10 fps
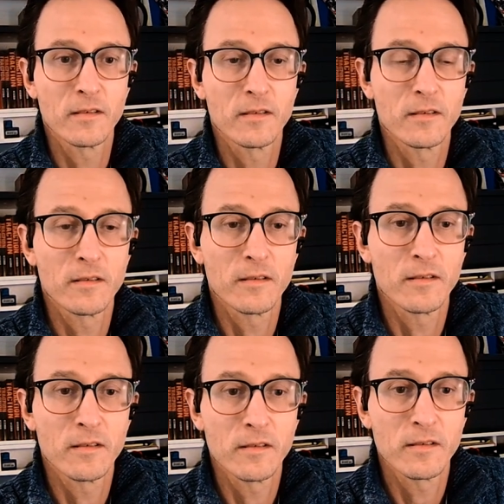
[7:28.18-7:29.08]

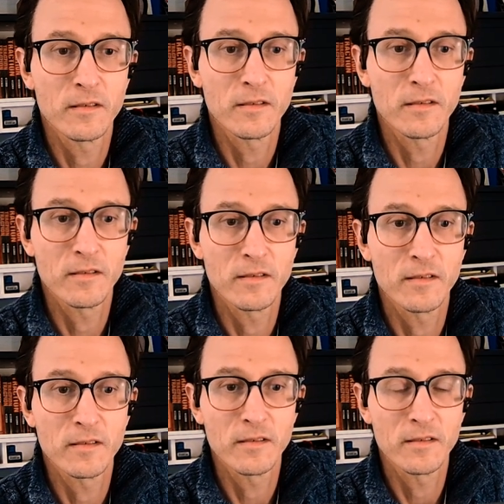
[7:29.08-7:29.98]

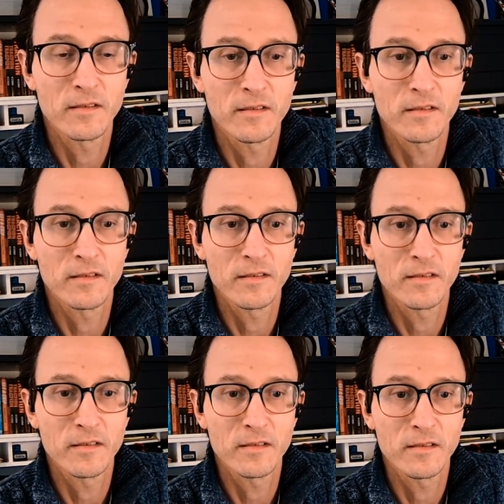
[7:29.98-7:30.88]

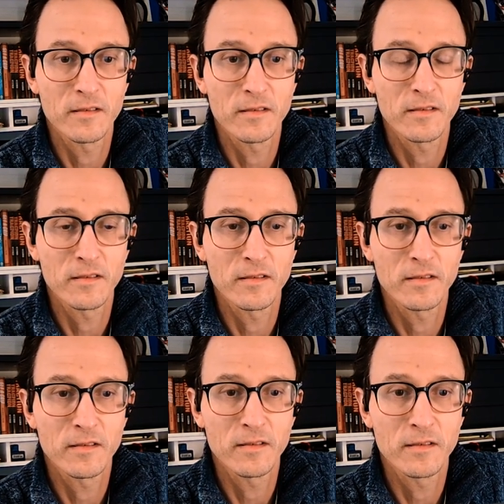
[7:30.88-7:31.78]

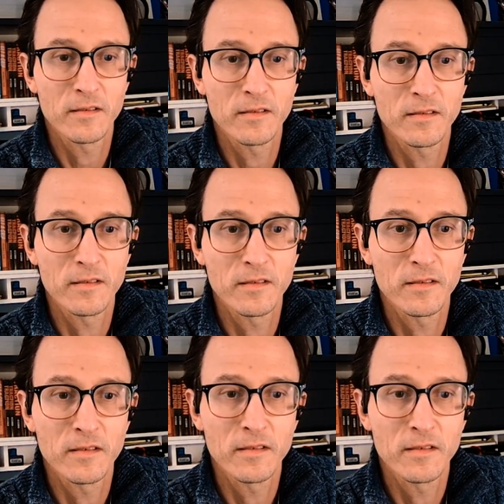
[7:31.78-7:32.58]
(silent)